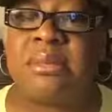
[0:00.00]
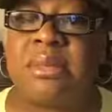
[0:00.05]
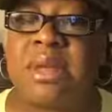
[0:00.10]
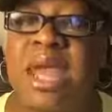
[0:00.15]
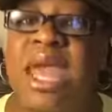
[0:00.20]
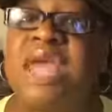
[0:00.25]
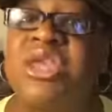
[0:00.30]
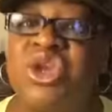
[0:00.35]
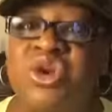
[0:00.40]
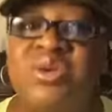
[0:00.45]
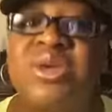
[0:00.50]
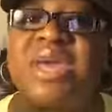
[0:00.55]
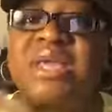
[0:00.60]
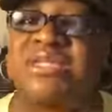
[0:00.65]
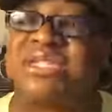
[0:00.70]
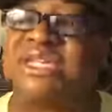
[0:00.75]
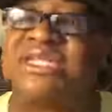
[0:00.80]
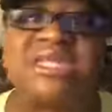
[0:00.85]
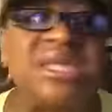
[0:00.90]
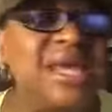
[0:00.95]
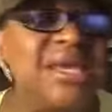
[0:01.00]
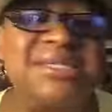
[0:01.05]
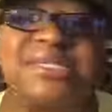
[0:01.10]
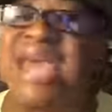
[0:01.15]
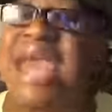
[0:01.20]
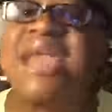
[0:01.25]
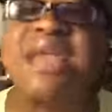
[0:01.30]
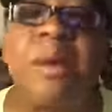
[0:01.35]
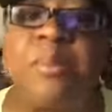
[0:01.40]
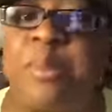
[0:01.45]
And you can just
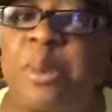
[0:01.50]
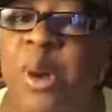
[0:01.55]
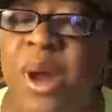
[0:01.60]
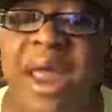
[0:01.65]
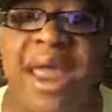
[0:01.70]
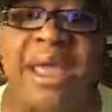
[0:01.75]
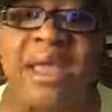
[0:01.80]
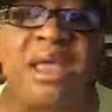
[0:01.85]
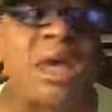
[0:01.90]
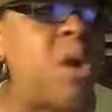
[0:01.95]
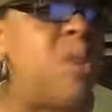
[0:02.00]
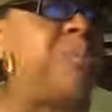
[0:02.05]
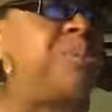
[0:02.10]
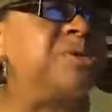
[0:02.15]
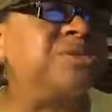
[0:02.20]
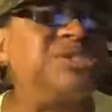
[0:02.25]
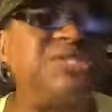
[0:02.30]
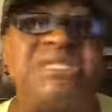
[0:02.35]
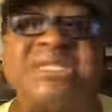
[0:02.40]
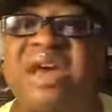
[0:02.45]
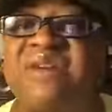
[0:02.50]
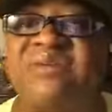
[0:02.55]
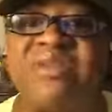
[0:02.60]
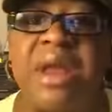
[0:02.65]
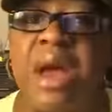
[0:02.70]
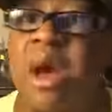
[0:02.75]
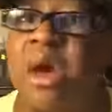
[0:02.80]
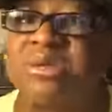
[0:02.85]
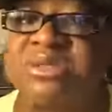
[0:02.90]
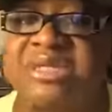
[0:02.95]
take a break. Go put yourself in
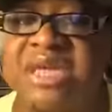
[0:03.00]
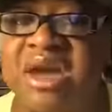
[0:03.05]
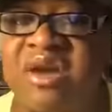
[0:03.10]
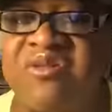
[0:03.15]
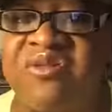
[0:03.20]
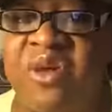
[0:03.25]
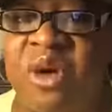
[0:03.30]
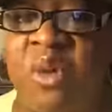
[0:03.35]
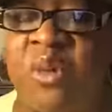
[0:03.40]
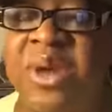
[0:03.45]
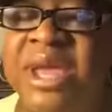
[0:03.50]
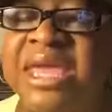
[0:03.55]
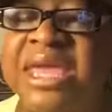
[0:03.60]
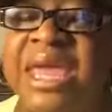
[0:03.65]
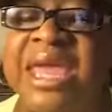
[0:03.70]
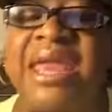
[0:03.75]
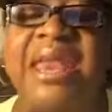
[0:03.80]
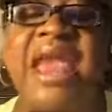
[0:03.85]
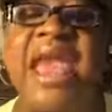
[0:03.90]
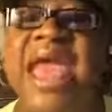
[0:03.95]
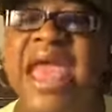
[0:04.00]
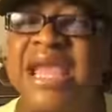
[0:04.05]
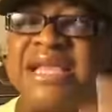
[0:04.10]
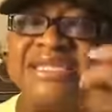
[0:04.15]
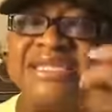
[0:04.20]
a hotel for a weekend and